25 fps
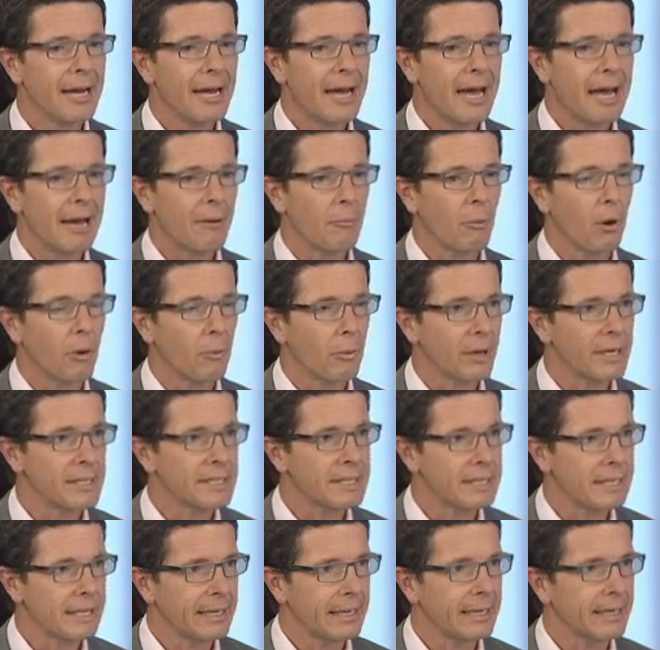And what we're
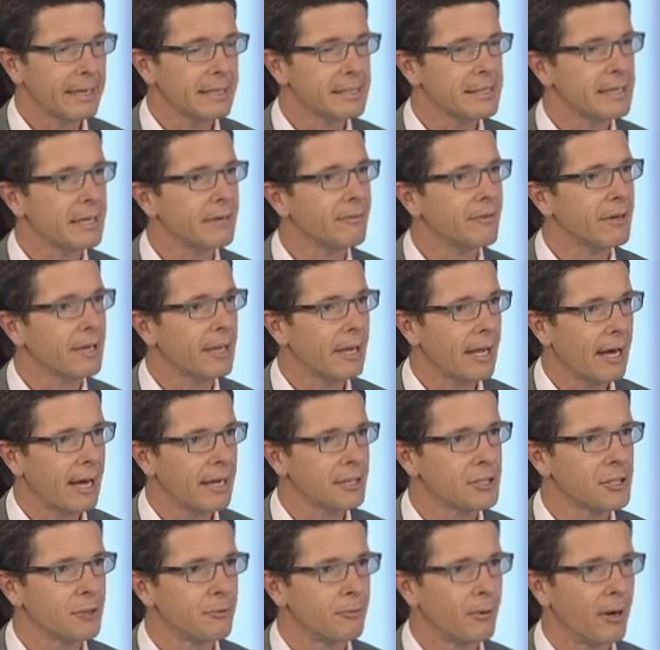seeing is even
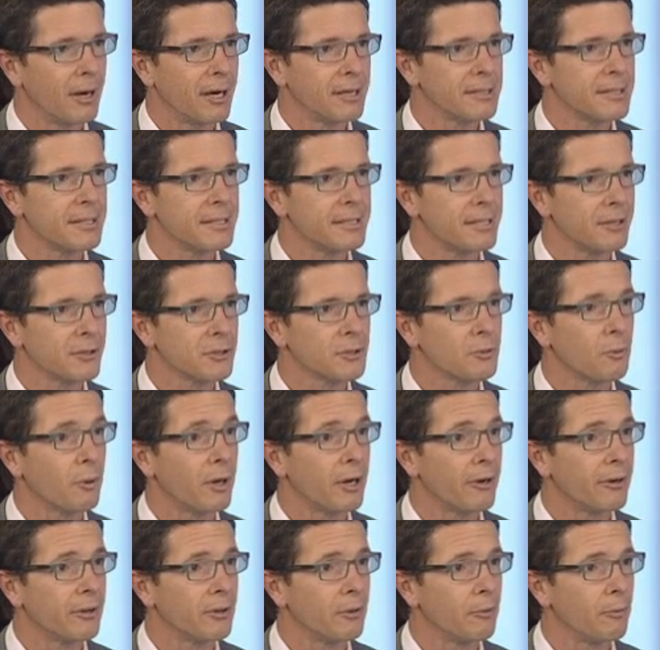larger rises
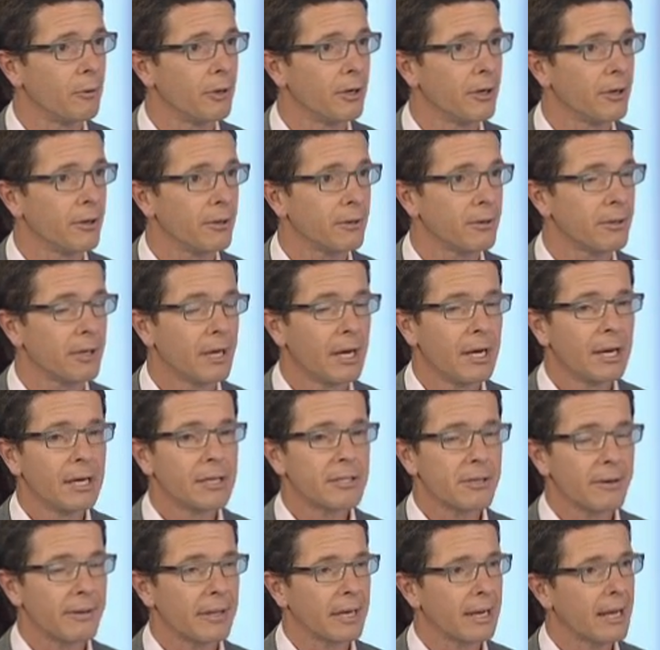elsewhere in the world.
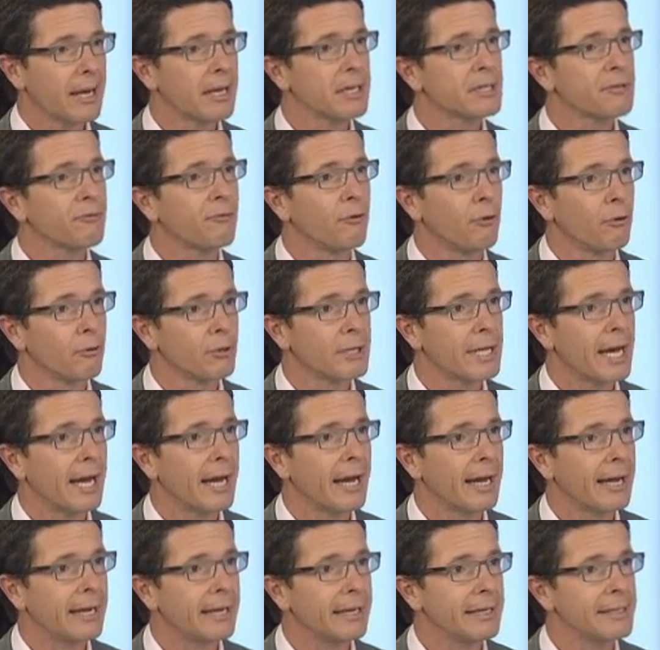So in the last 4
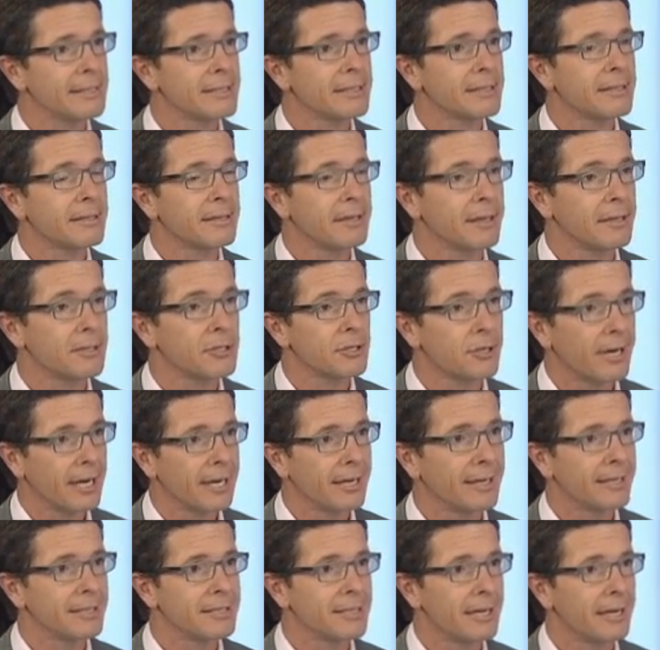days, the
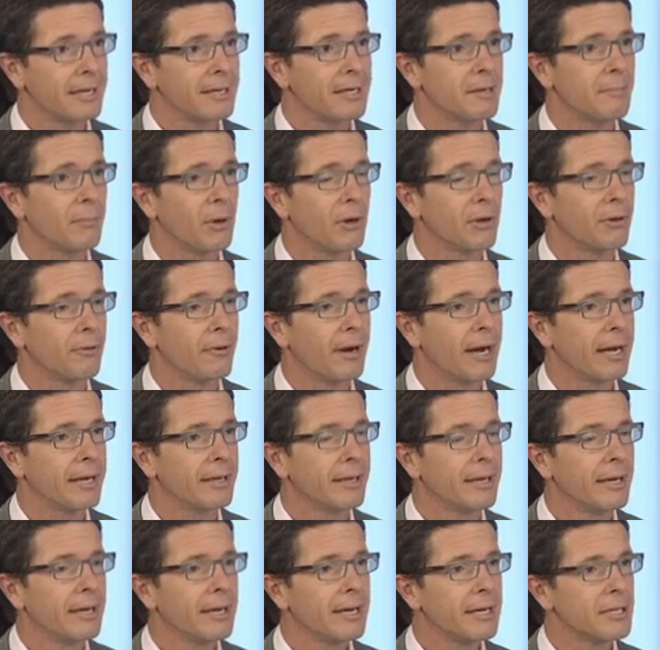Australian 10-year bond rate
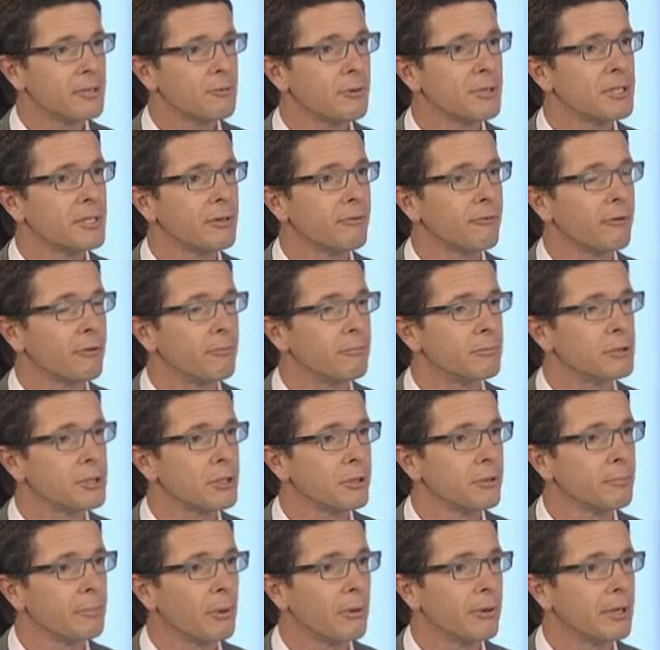has risen from
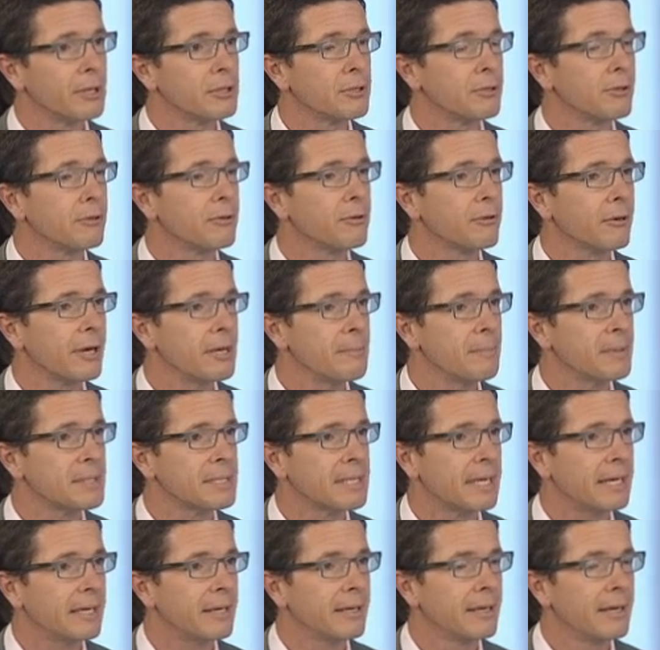
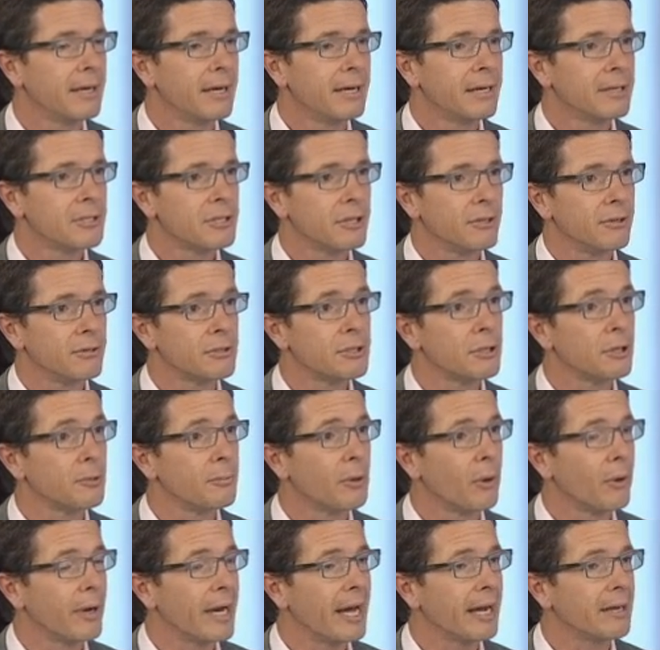2.23% to
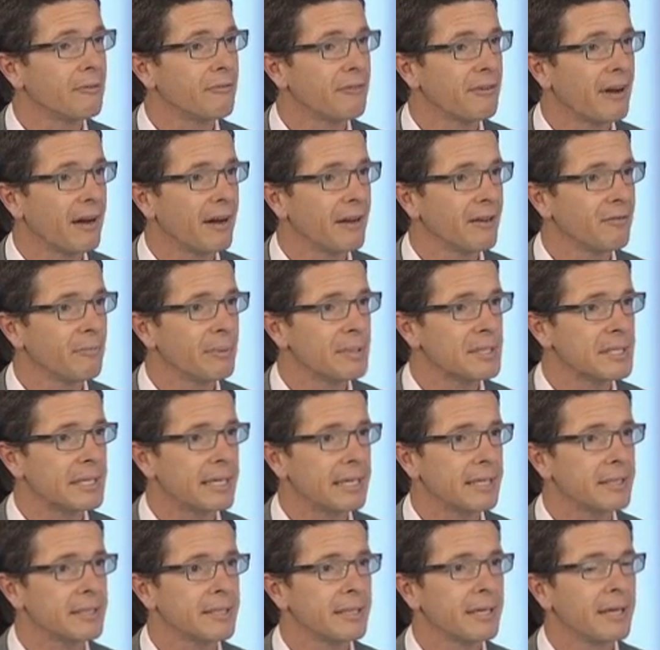
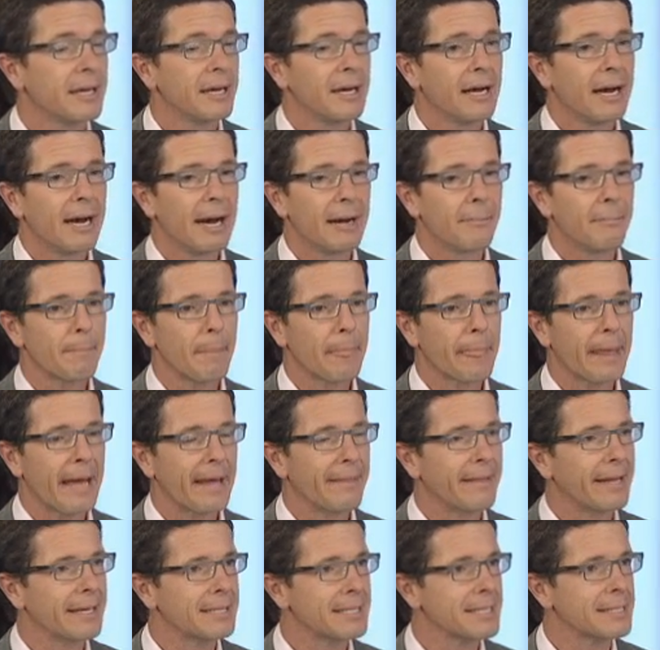2.85%.
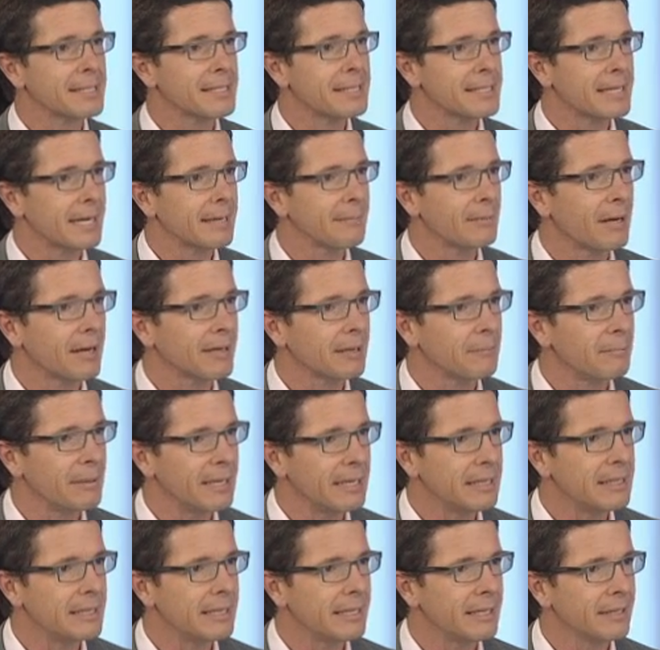And that doesn't seem like a
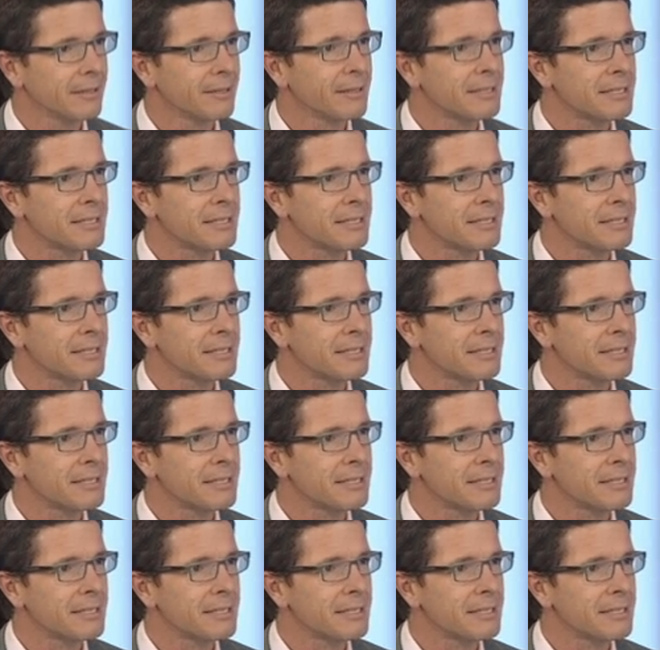big deal.